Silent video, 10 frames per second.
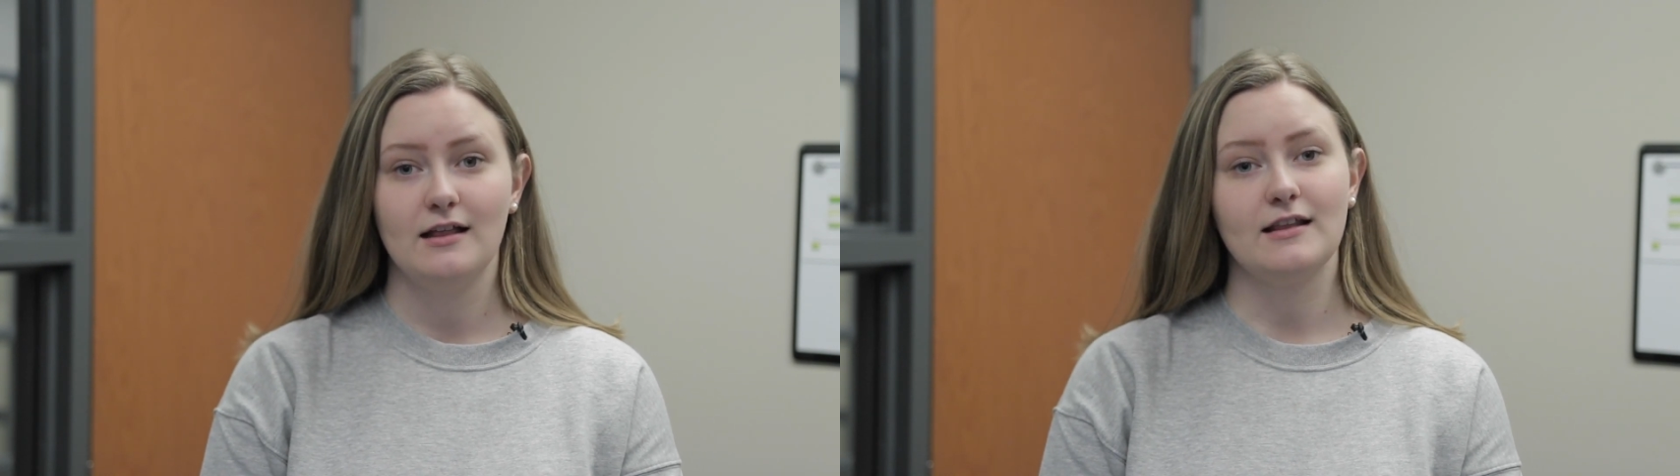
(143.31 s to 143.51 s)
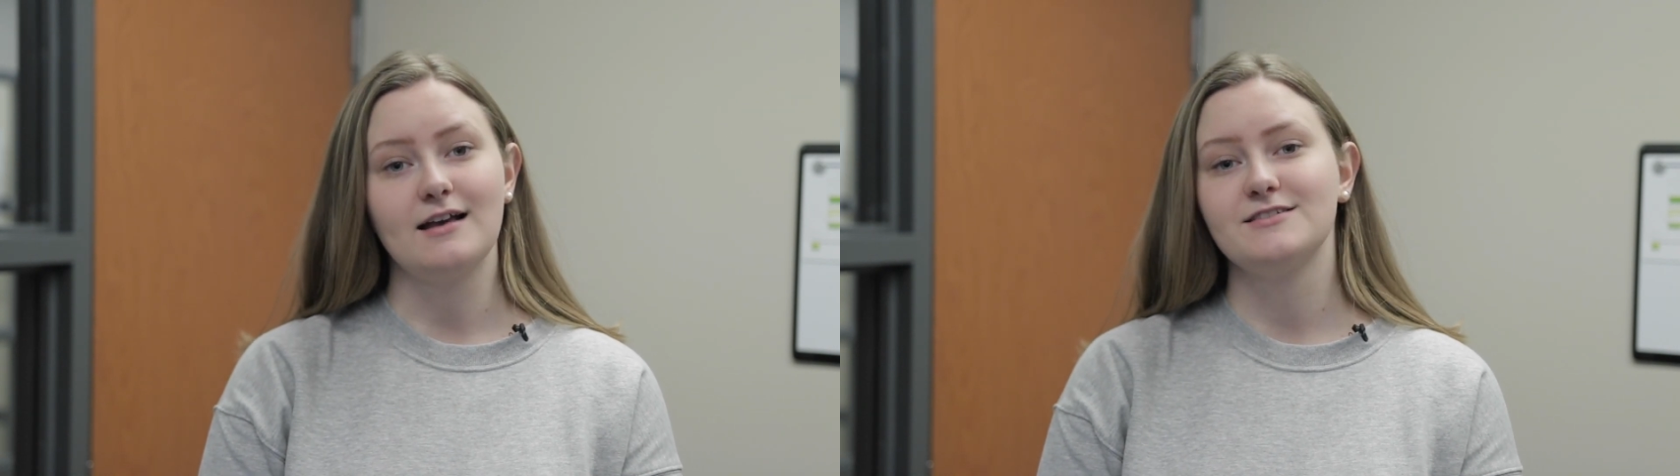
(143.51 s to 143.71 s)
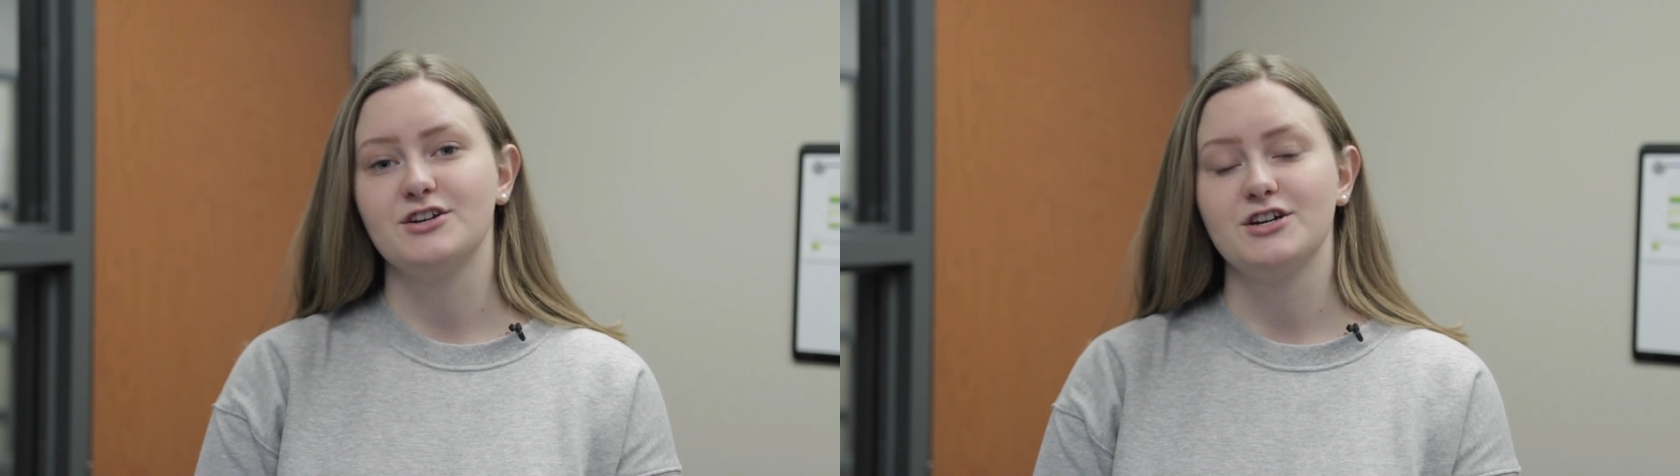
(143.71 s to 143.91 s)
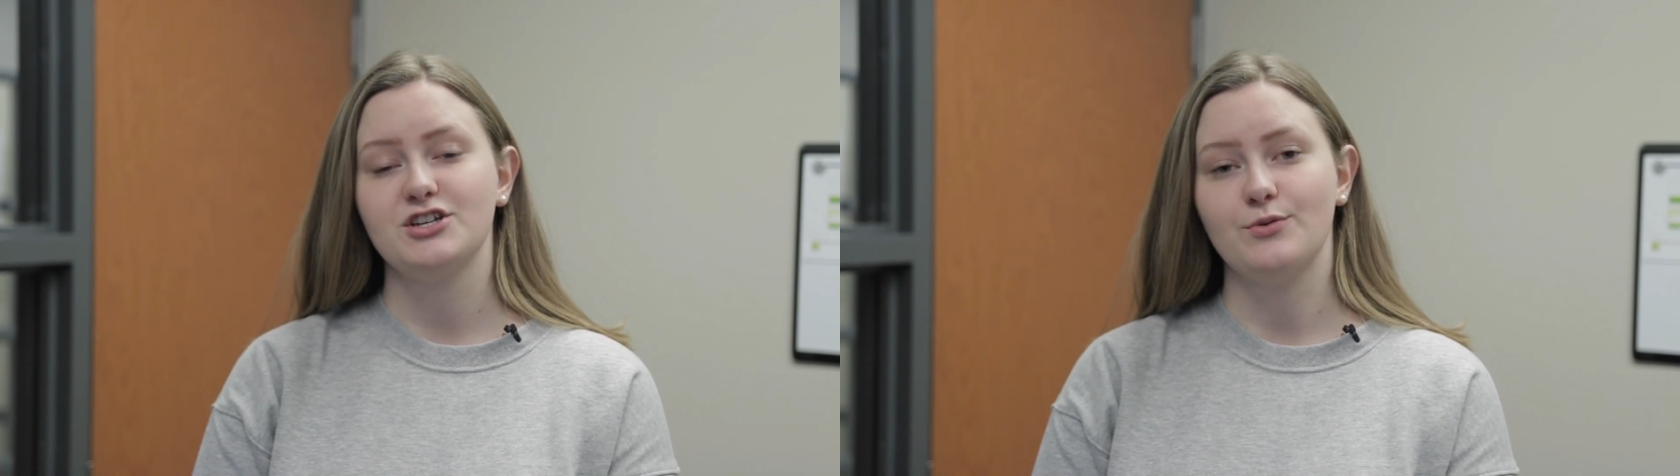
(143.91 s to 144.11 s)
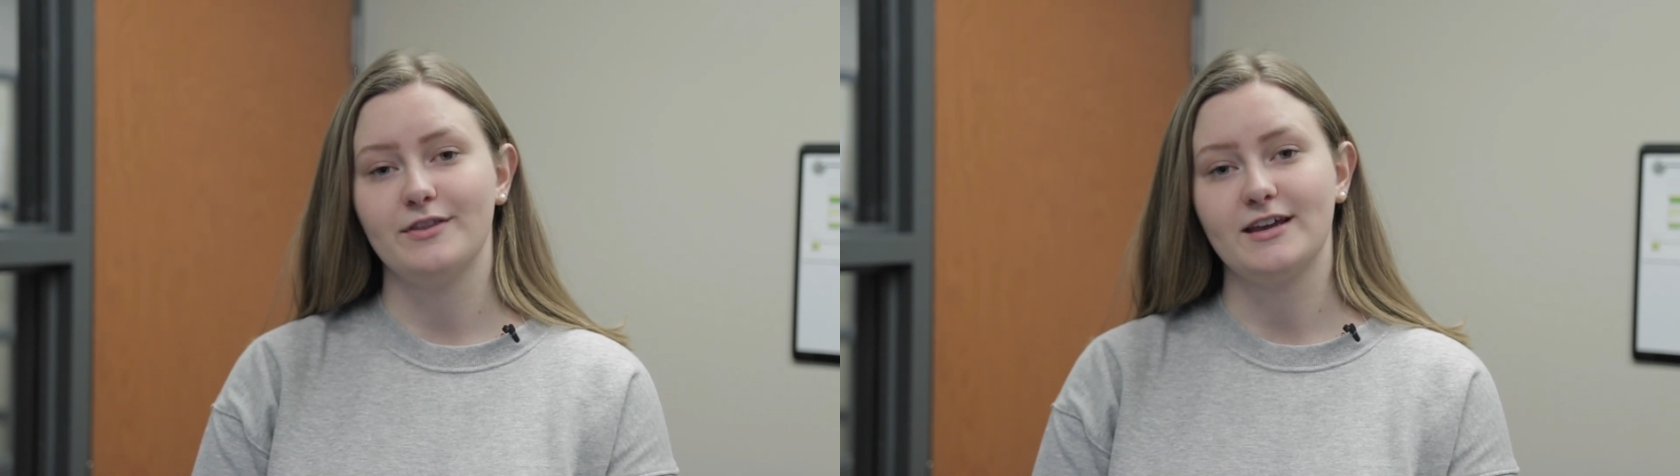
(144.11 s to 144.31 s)
Last year,
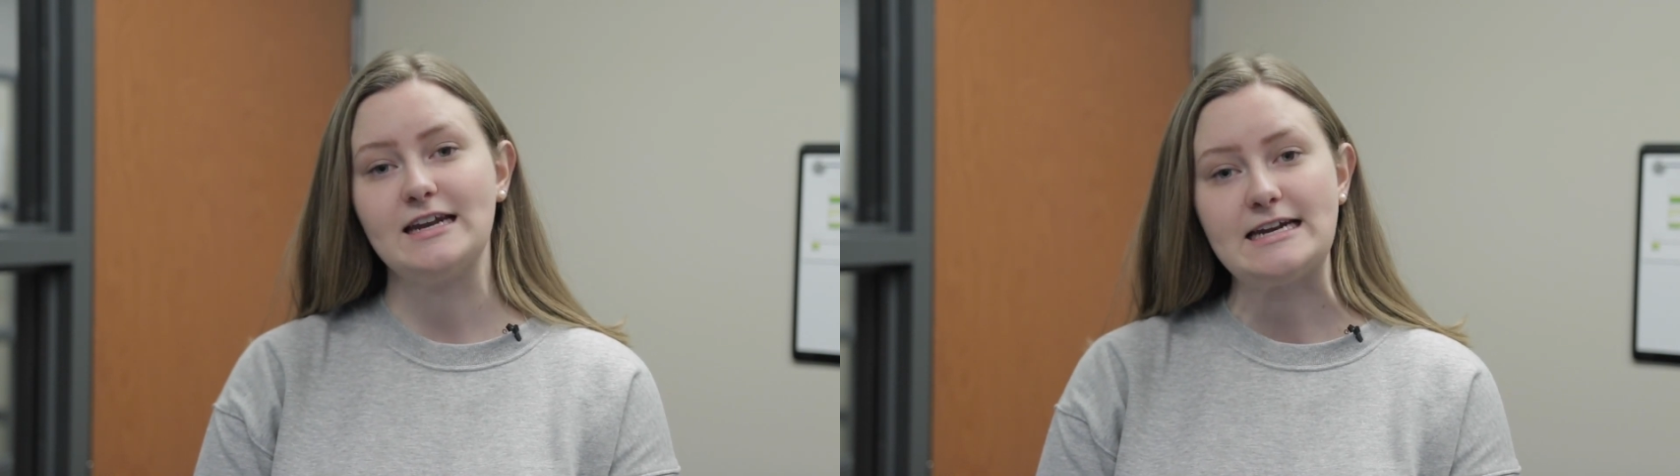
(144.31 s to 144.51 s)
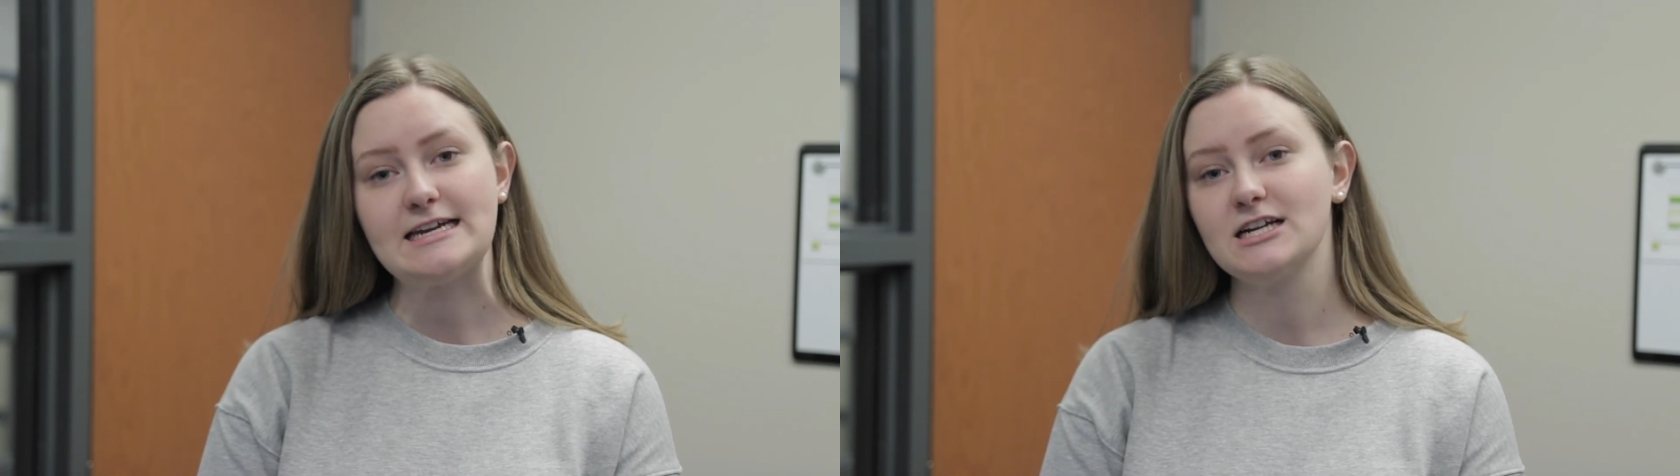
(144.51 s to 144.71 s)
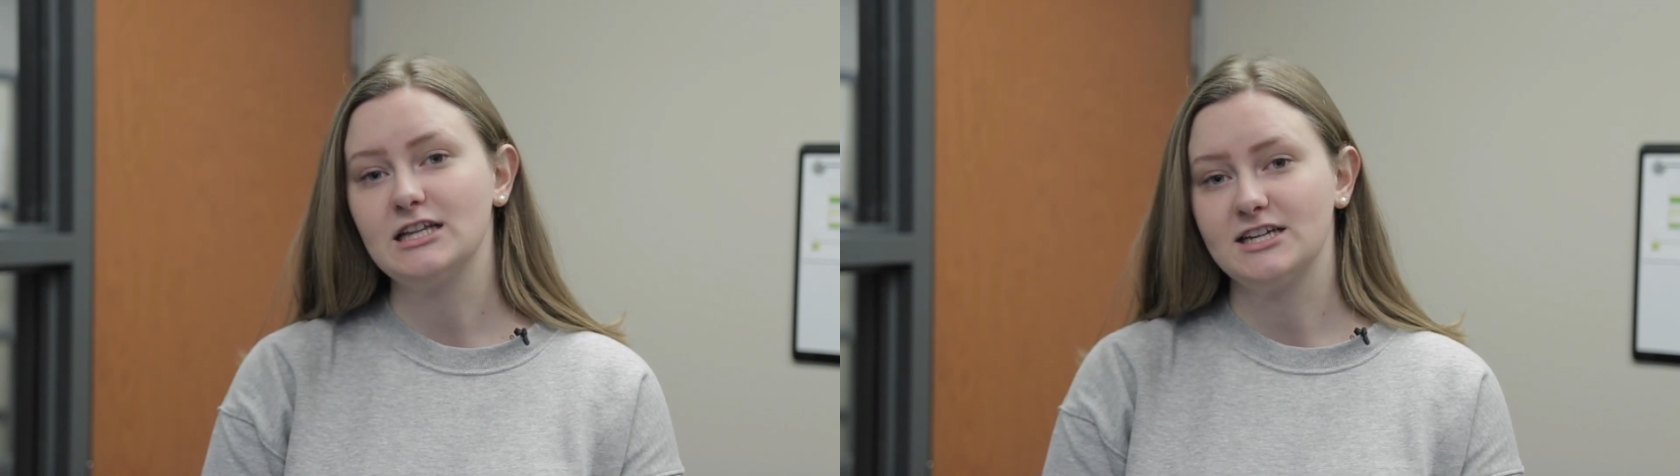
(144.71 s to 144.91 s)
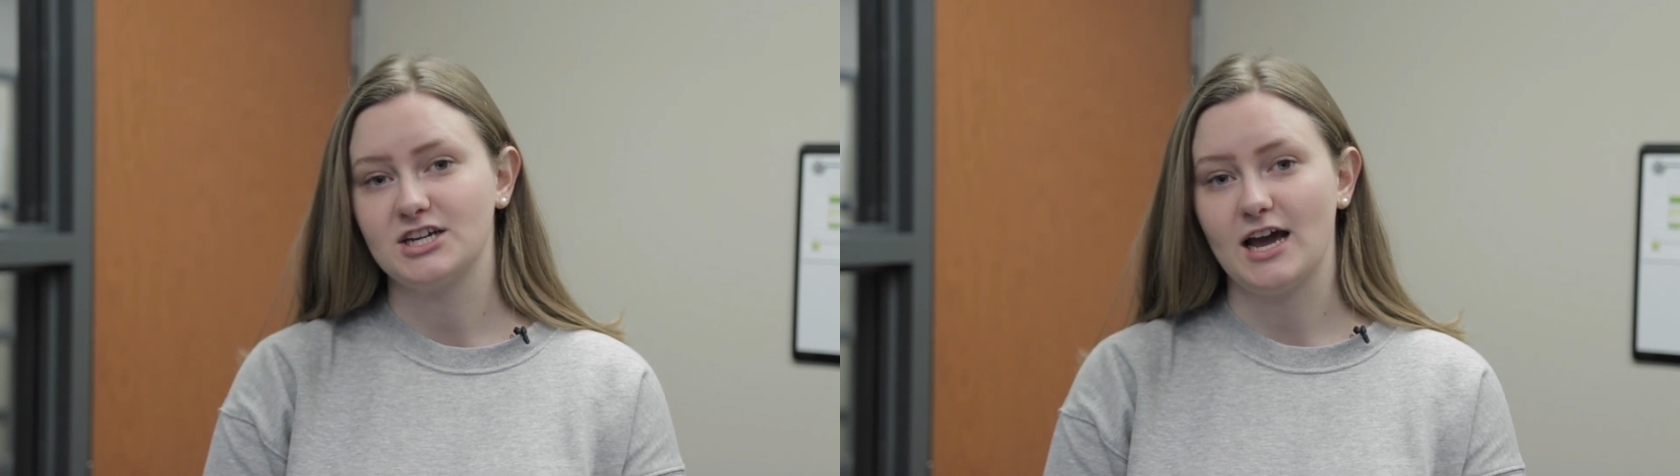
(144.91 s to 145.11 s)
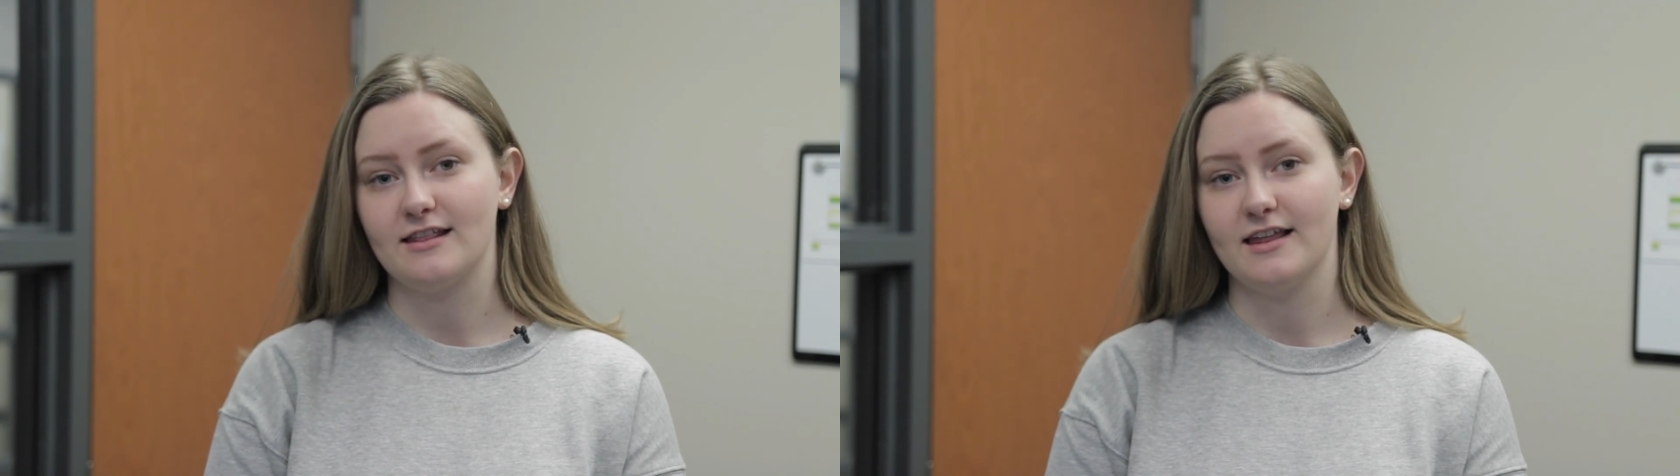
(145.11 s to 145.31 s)
she won the Canadian
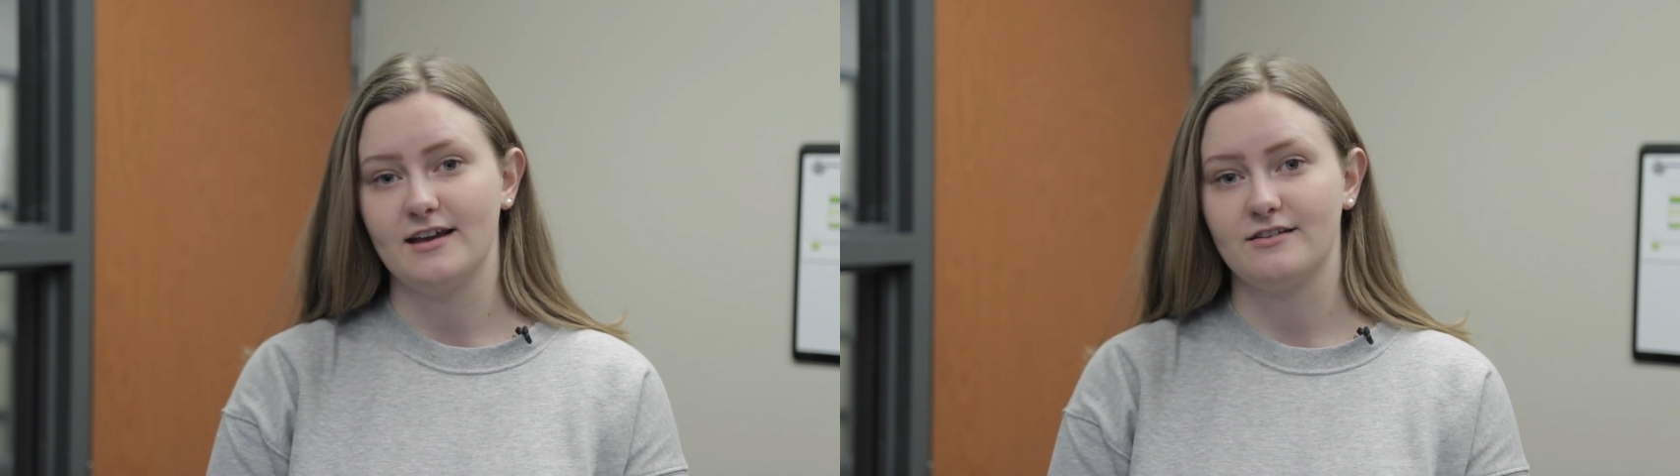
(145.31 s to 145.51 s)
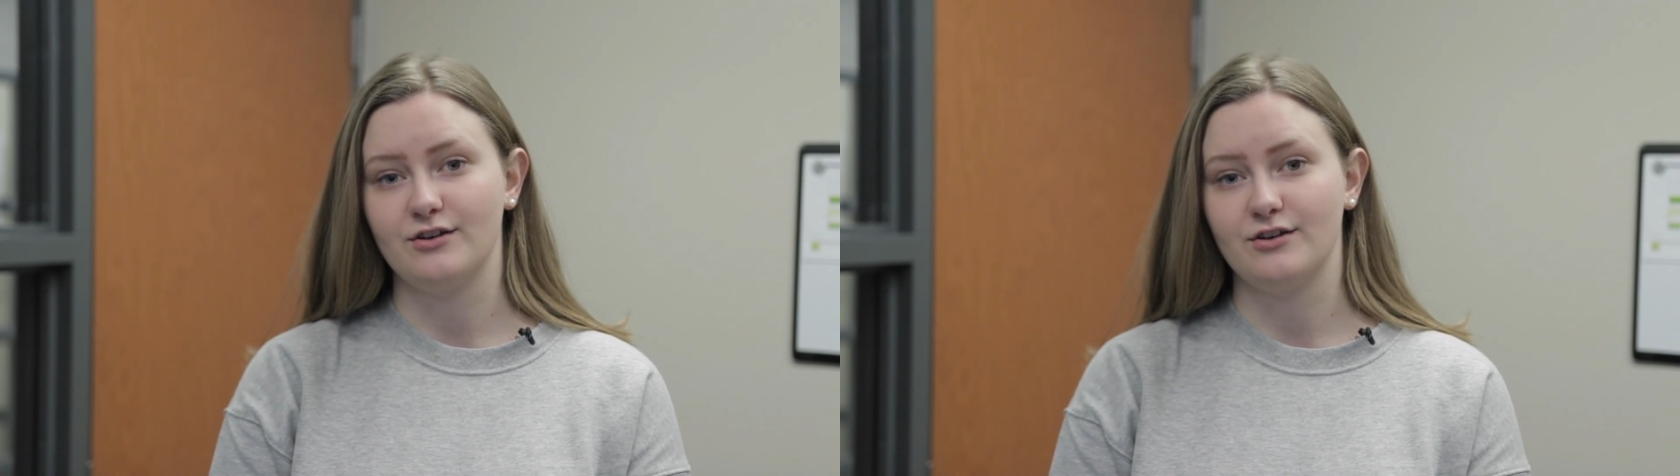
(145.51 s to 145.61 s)
Collegiate Athletic